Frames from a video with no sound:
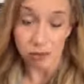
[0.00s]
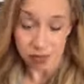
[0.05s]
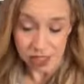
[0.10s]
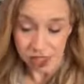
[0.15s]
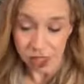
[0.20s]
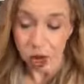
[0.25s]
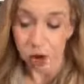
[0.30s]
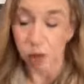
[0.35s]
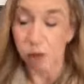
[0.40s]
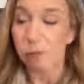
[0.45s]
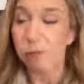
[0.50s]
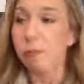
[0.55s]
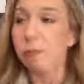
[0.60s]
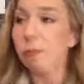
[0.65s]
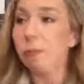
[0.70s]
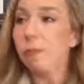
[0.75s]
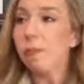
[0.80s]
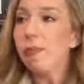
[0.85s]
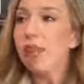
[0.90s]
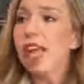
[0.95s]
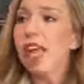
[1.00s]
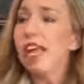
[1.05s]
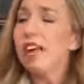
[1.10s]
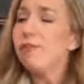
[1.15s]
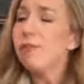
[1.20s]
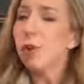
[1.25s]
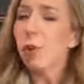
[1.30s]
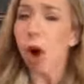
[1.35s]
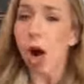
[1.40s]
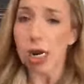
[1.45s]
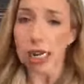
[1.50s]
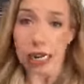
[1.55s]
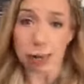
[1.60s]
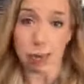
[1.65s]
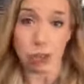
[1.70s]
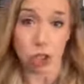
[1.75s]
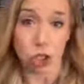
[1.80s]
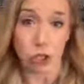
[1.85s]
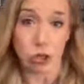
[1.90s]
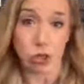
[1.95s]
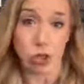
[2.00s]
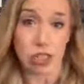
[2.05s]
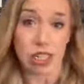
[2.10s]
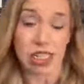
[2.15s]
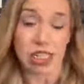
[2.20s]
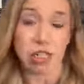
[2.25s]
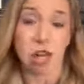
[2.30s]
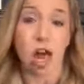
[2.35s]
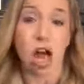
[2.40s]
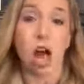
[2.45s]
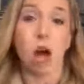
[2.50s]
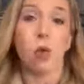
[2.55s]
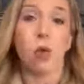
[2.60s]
So if you are able to use Seesaw,